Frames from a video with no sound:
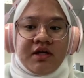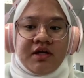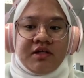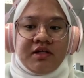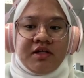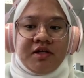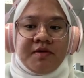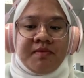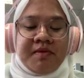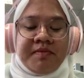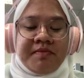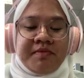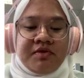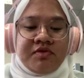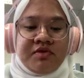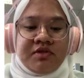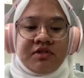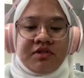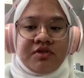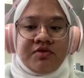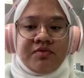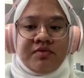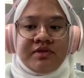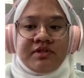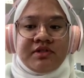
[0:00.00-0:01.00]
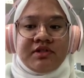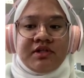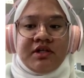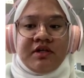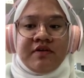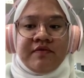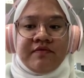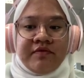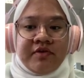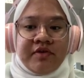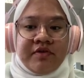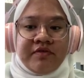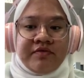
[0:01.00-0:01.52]
The perpetrator was
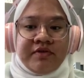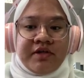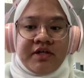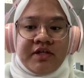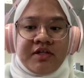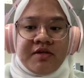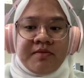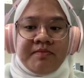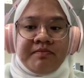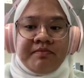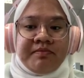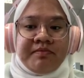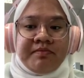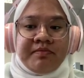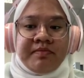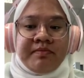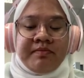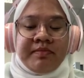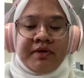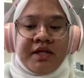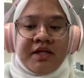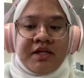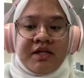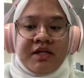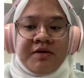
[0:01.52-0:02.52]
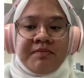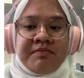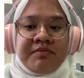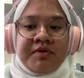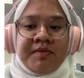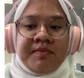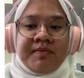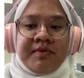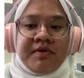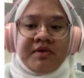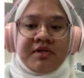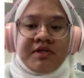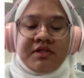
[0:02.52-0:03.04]
involved in the planning,
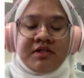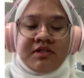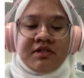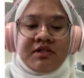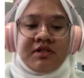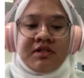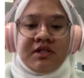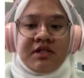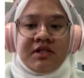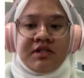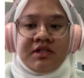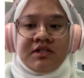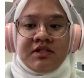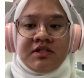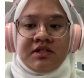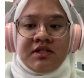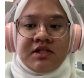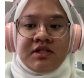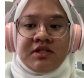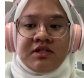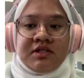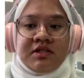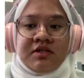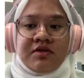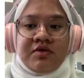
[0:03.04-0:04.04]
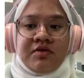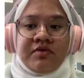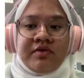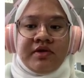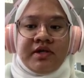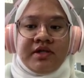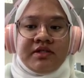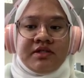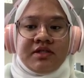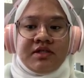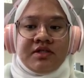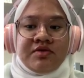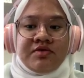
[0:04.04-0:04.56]
preparation, initiation, or
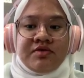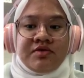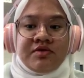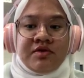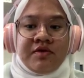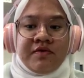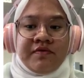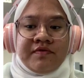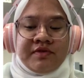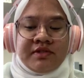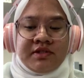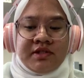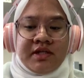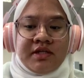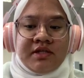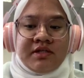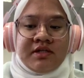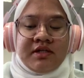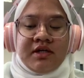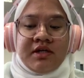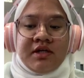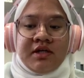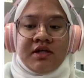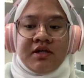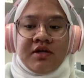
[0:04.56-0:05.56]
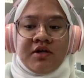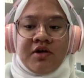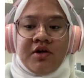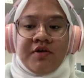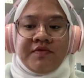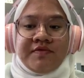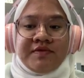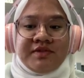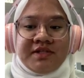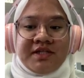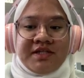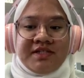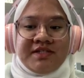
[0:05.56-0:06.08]
execution of such
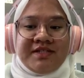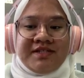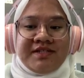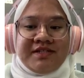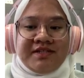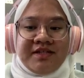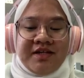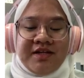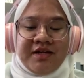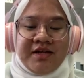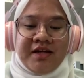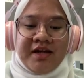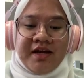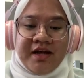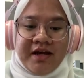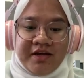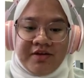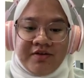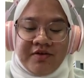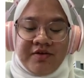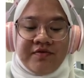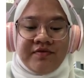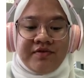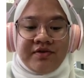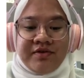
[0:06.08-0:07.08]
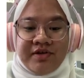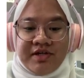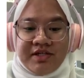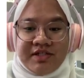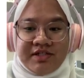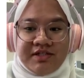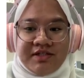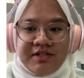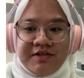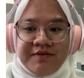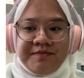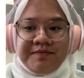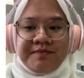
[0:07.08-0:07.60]
a state act of
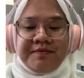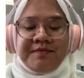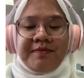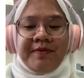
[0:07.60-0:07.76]
aggression.